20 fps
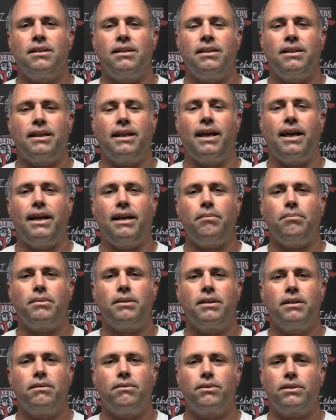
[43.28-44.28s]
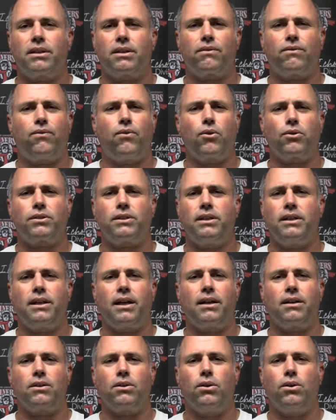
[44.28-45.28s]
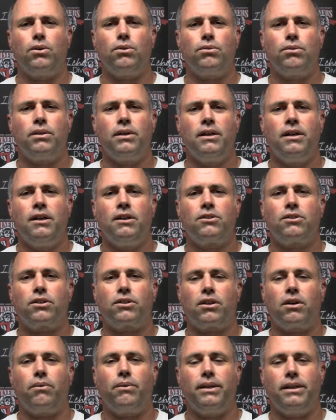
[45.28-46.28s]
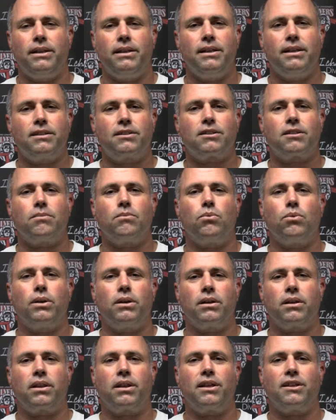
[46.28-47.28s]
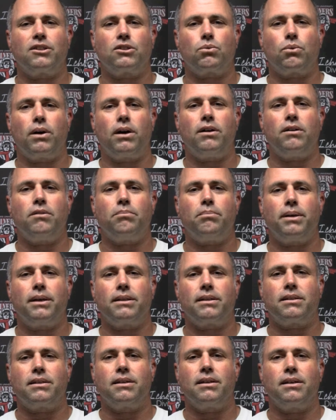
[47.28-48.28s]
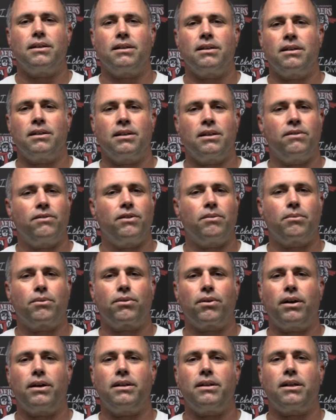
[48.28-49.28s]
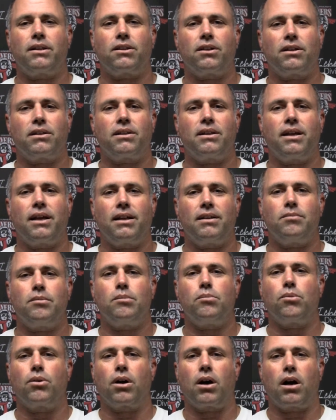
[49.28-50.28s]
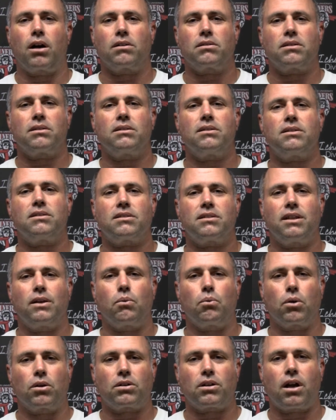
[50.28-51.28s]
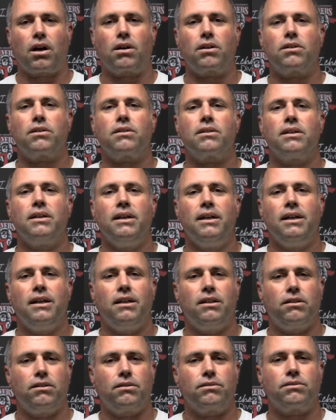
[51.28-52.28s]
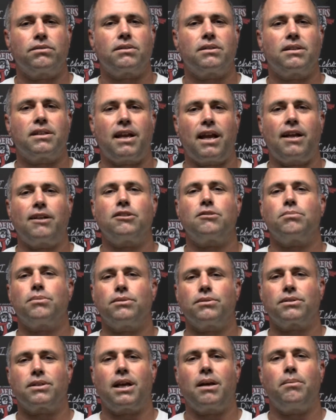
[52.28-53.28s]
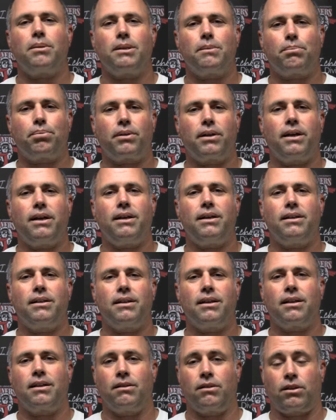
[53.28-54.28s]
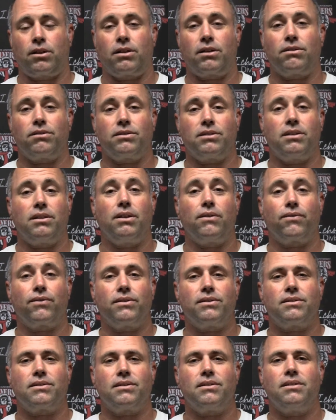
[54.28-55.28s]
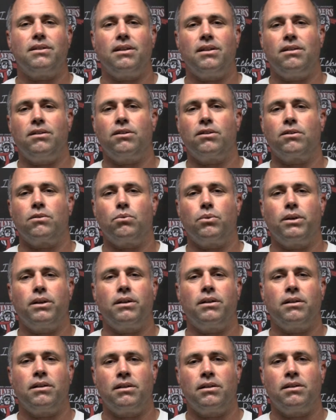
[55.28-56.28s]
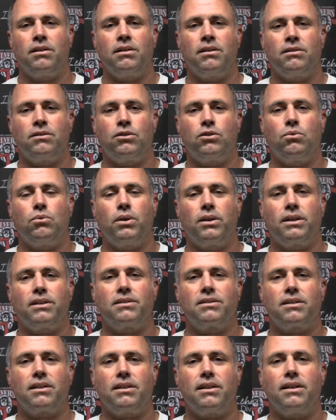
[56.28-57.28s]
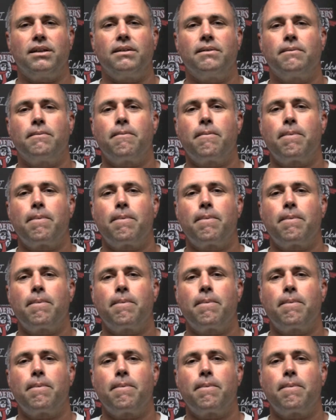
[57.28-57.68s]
in the game, with like 14 on goal. So I thought we did some things well, but give them credit. I thought they had a little bit more heart than us, and they worked harder. And those intangibles came into play, and I thought that was the difference in their win 2-1 on Sunday.